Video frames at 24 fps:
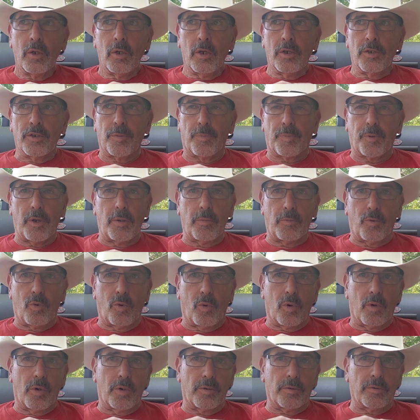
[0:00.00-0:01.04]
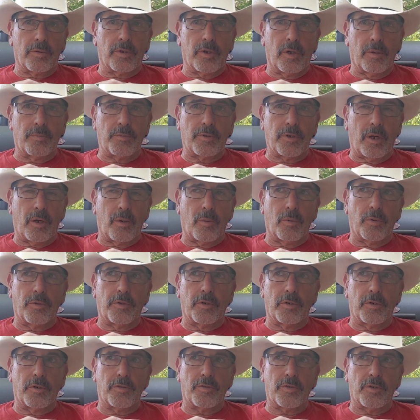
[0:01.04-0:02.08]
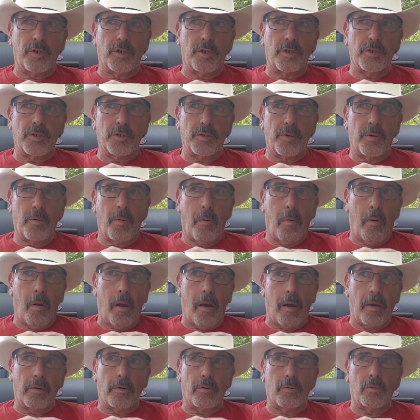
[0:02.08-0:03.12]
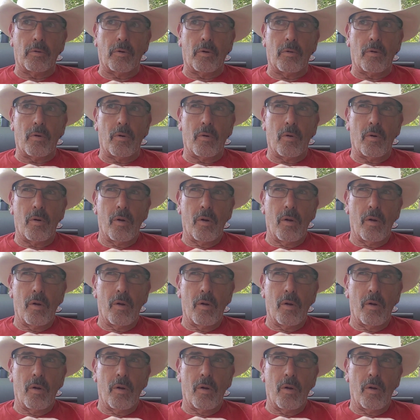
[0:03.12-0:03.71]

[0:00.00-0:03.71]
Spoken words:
Supreme Court comes out with their decision. I don't know.